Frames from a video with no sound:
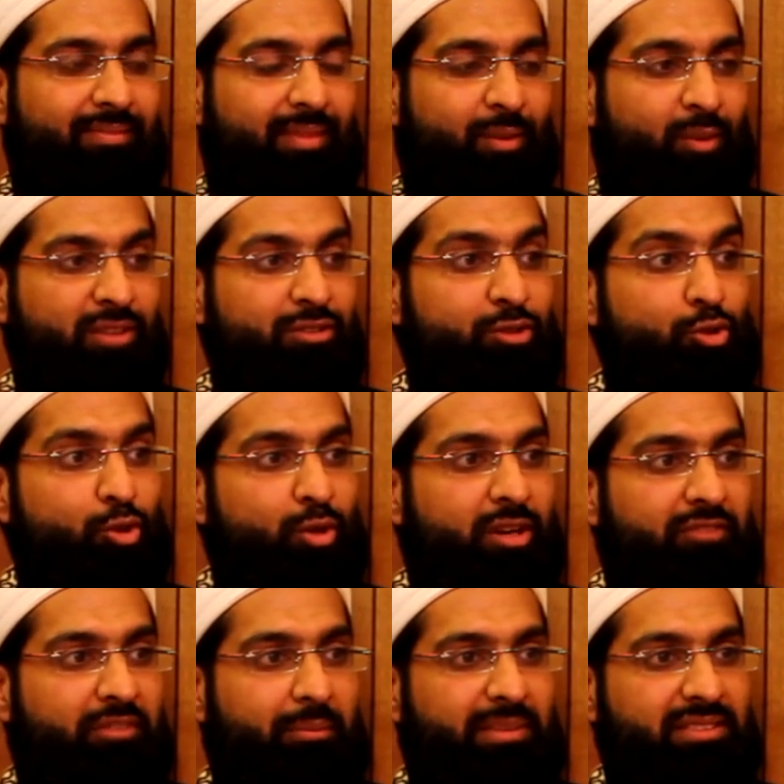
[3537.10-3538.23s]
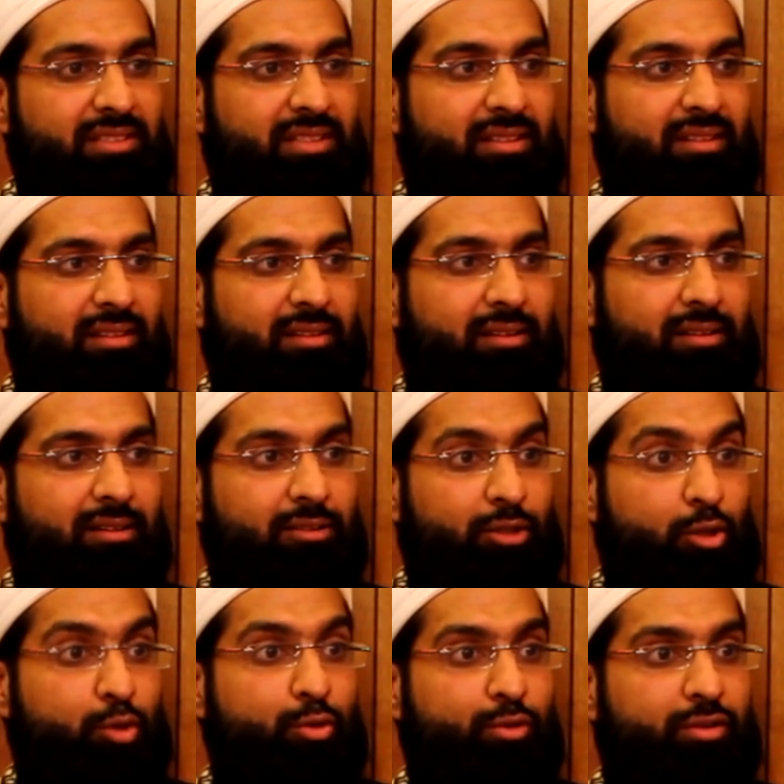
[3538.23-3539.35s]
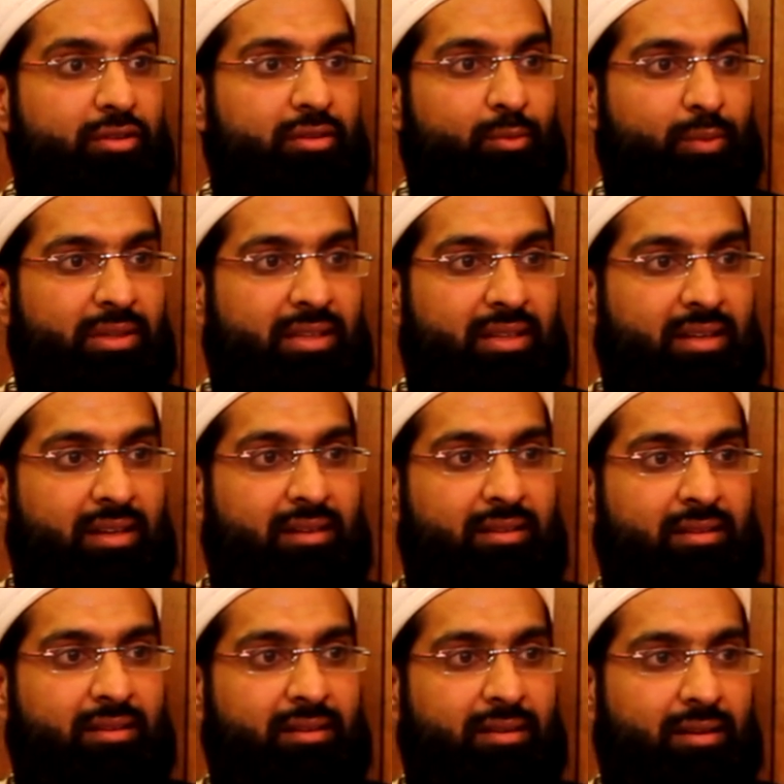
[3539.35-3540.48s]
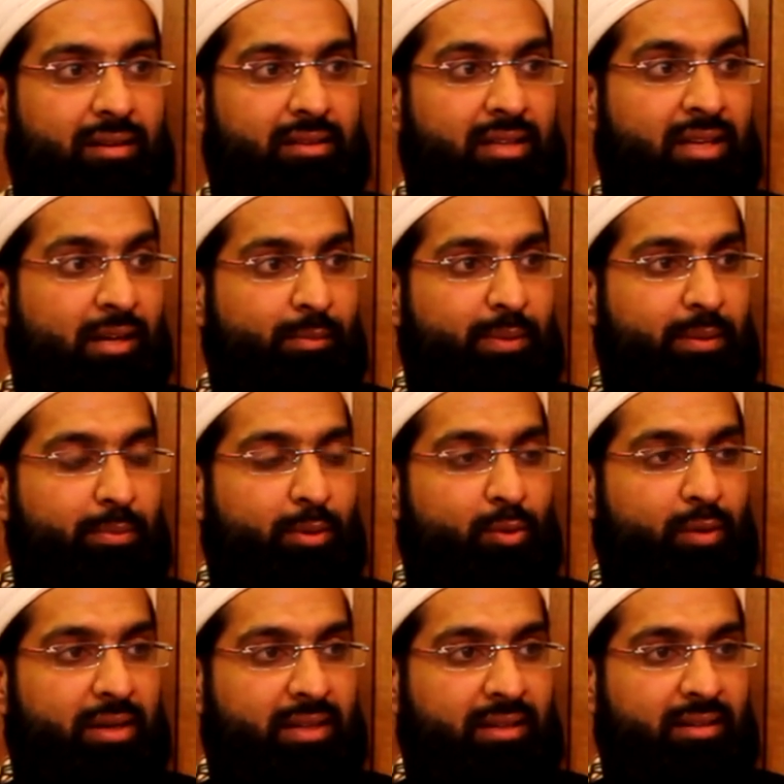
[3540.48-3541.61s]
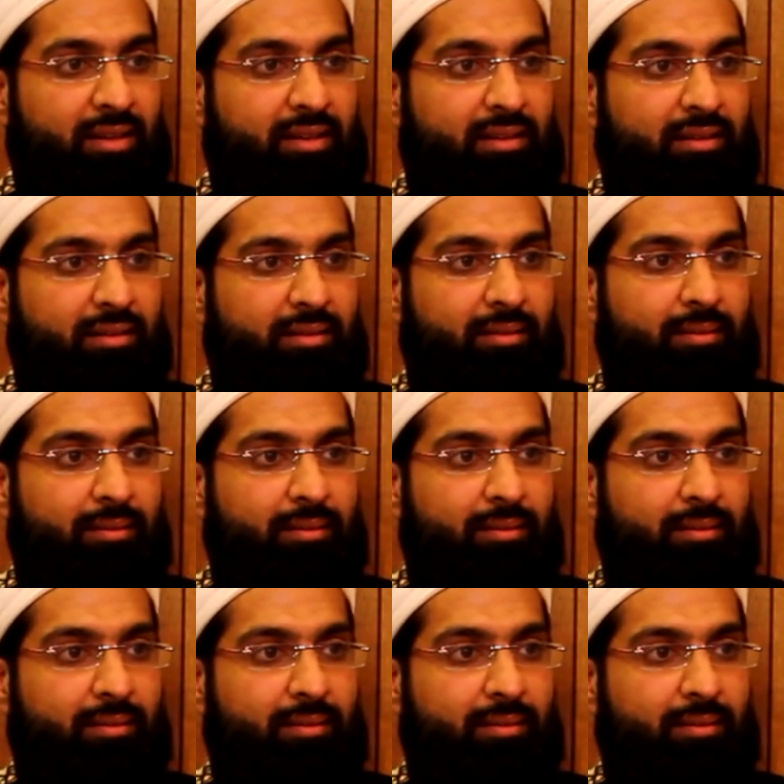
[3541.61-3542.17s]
What's the sugar of a masjid? The youth within it, the young people who attend it.